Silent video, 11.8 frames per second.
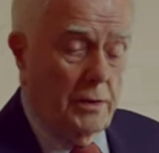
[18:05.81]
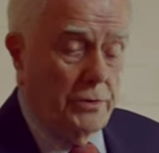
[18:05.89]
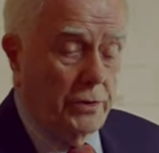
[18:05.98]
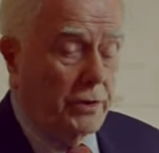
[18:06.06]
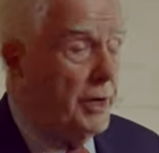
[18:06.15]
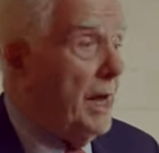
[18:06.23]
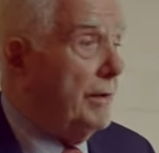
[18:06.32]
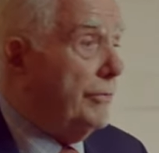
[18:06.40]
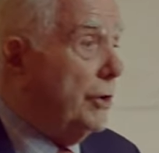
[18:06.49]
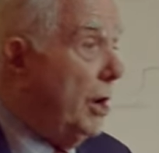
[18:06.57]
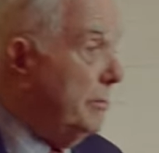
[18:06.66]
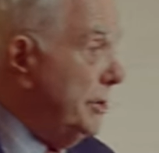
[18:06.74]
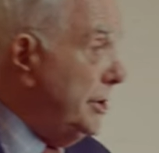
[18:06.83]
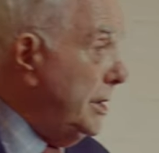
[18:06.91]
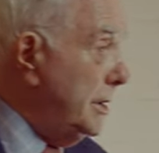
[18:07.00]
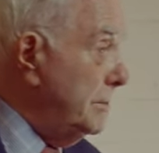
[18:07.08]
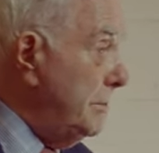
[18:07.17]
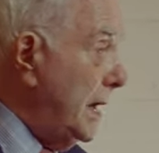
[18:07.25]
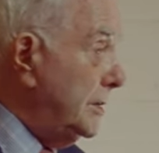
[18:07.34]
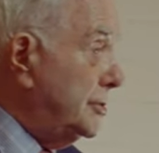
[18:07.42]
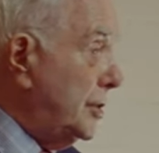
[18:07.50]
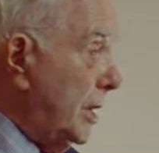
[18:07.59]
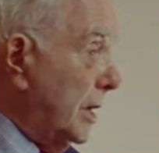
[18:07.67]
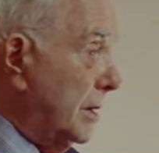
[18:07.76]
You can have comedy and
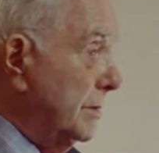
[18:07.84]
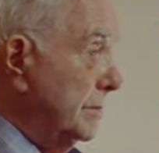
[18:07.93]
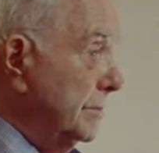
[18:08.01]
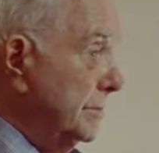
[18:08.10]
magic